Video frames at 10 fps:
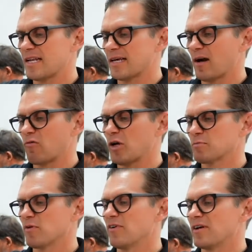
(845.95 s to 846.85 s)
any kind of
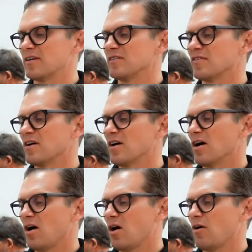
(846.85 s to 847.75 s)
rust preventative
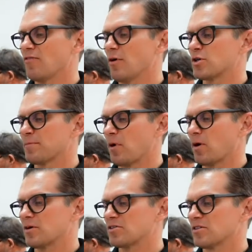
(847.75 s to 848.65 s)
off those
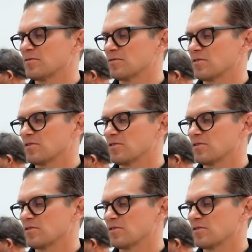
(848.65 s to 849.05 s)
parts,